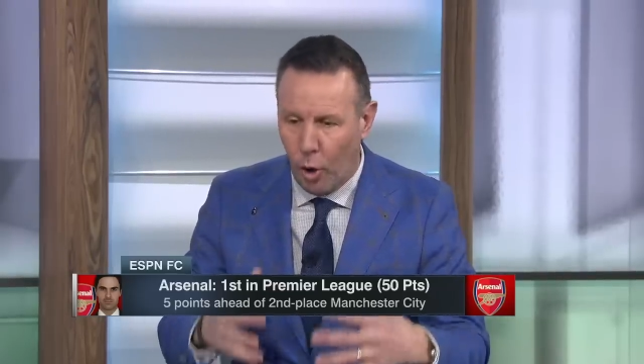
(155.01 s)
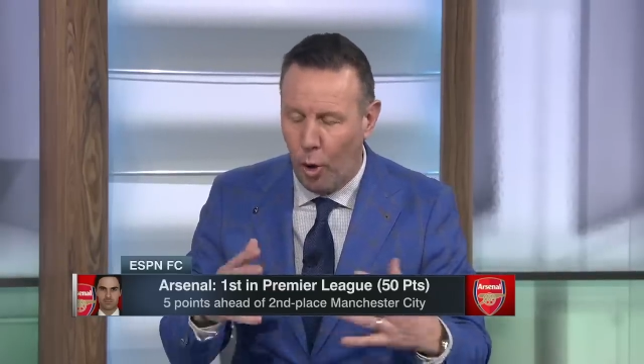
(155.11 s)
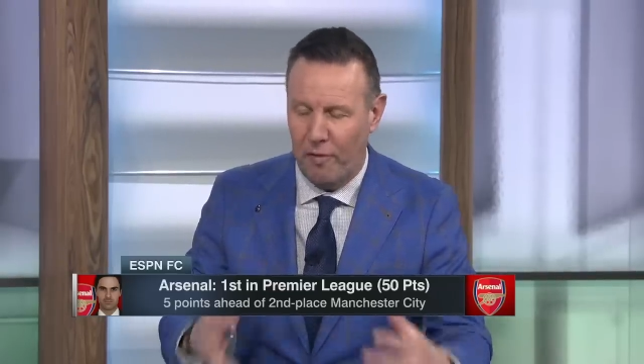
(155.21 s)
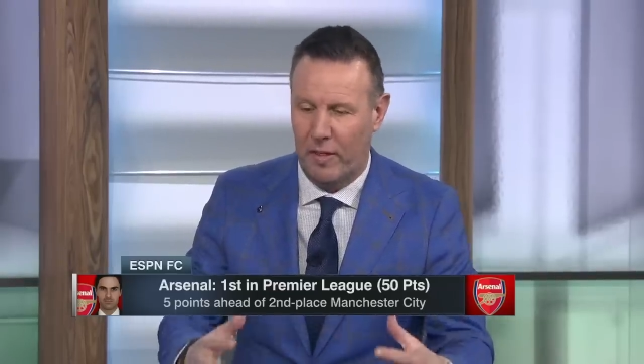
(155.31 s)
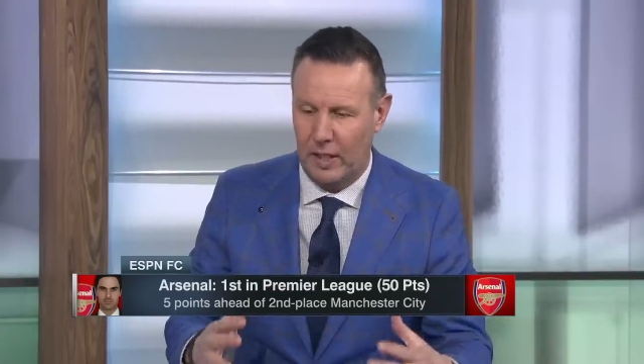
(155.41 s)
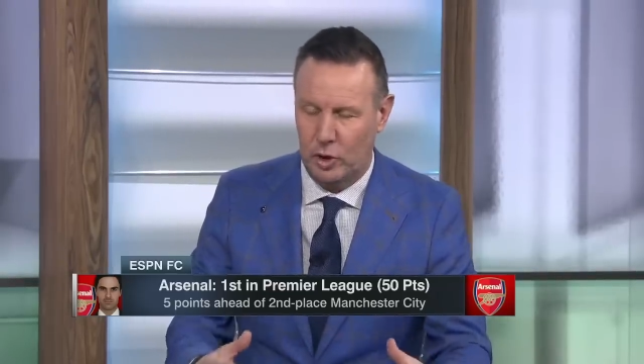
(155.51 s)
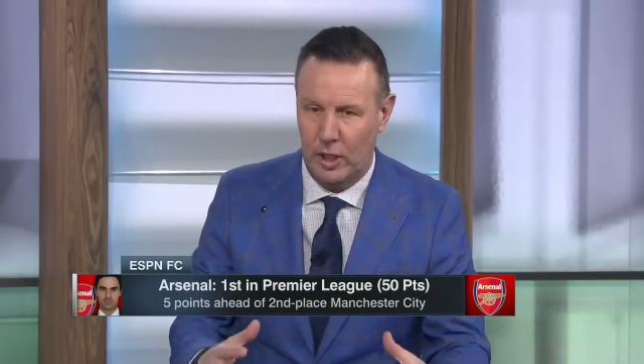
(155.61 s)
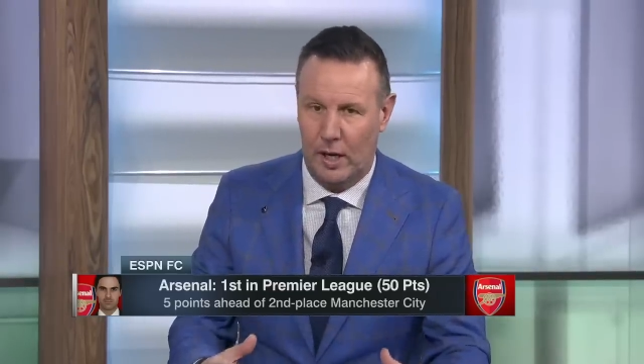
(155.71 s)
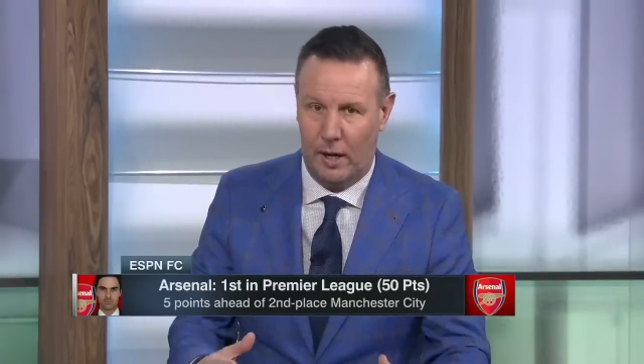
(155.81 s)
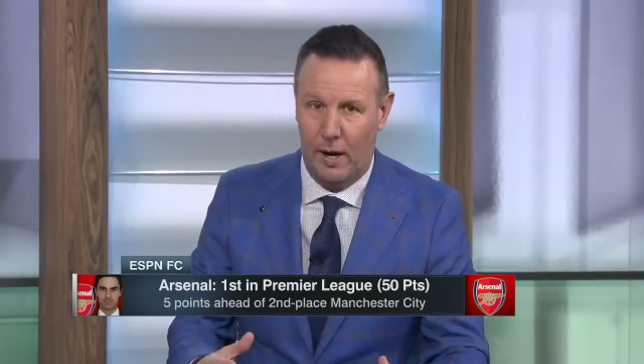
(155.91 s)
over this
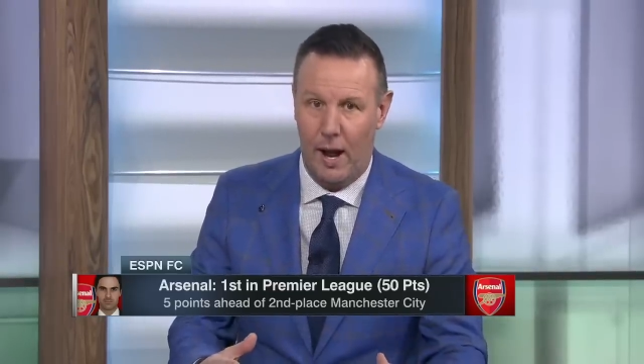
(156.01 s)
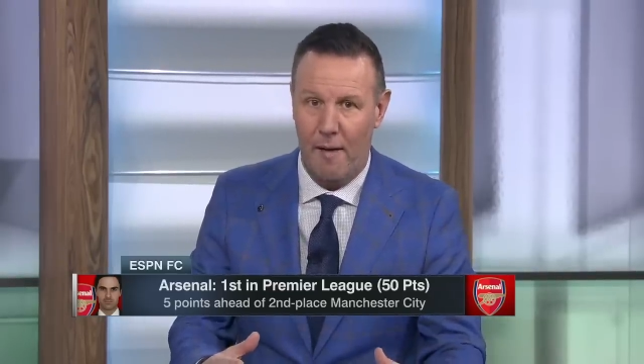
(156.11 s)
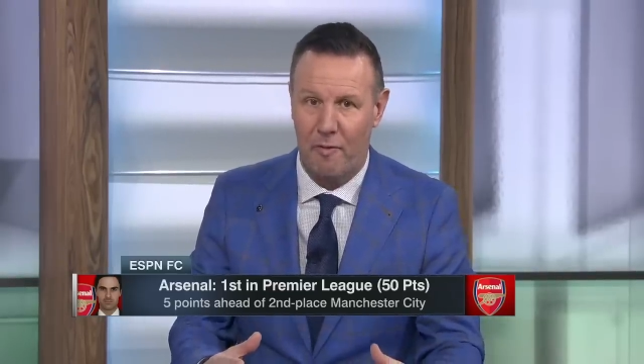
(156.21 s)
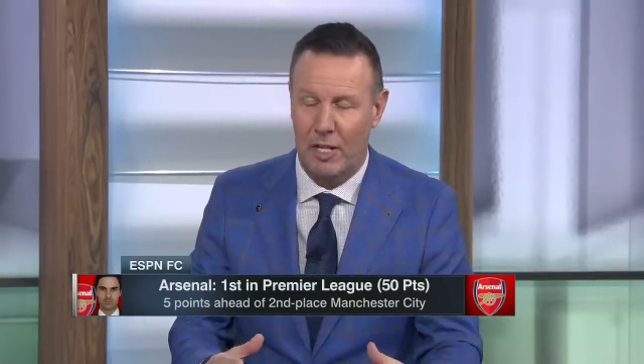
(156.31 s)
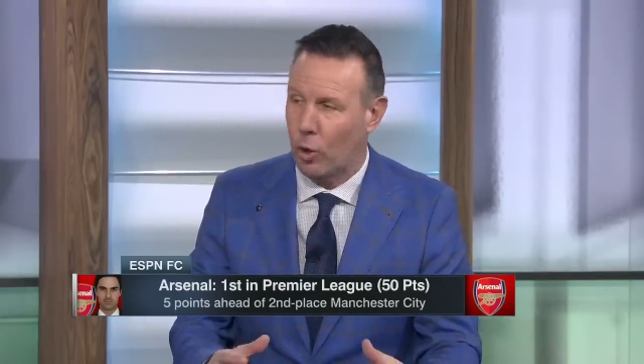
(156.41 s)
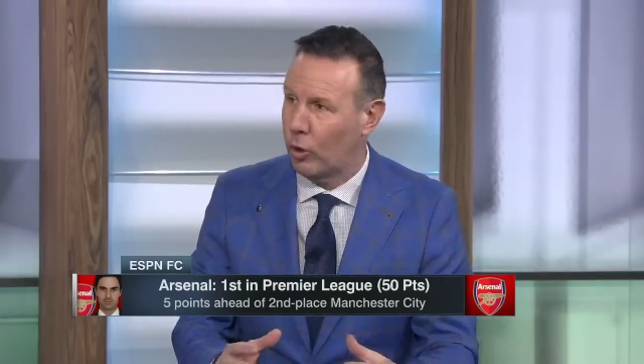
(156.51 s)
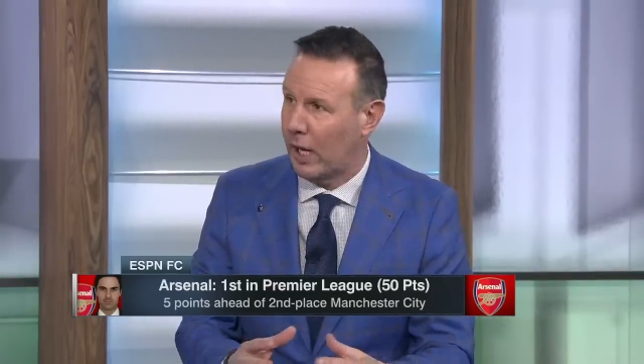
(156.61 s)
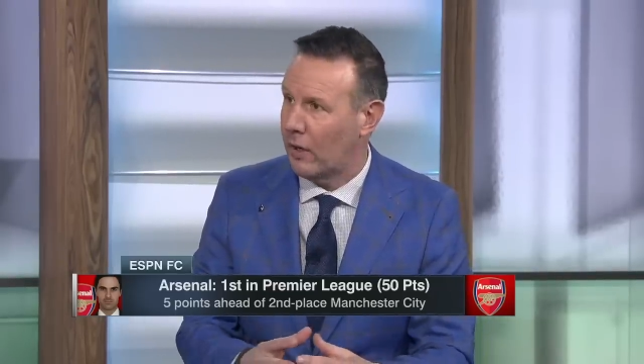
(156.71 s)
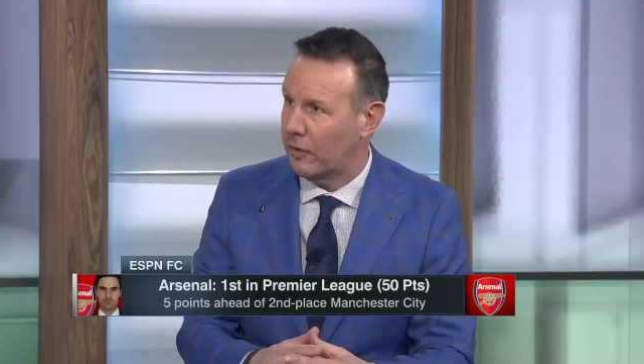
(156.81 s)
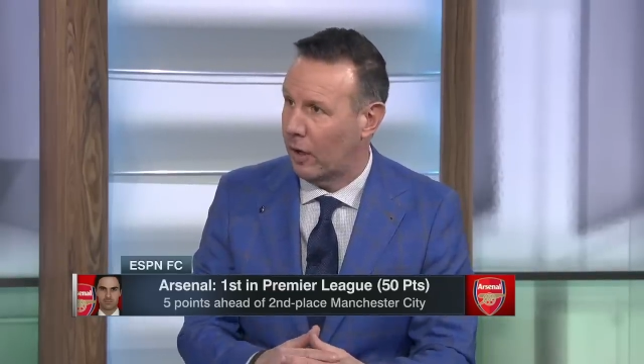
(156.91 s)
year if they don't
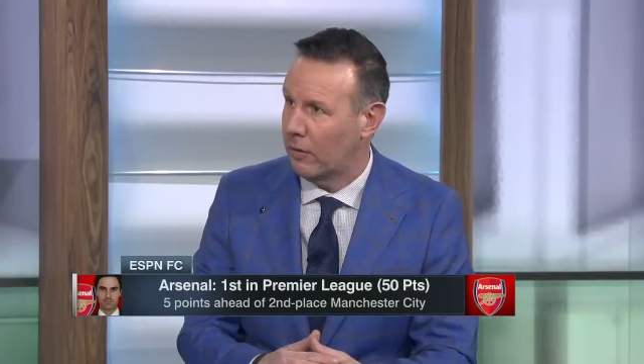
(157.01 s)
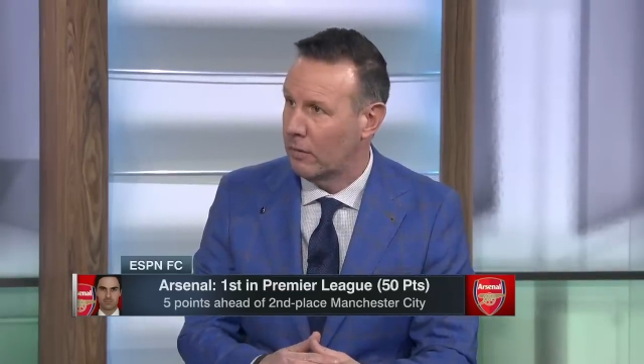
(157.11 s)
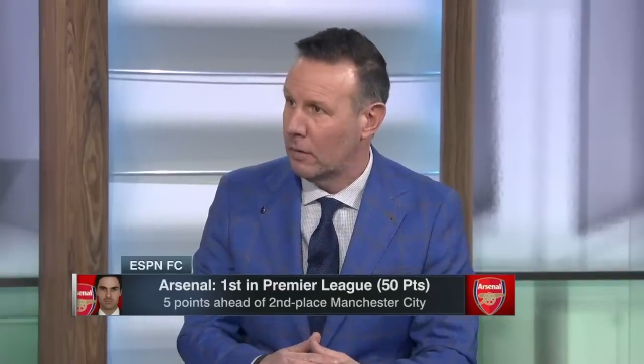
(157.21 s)
get it done.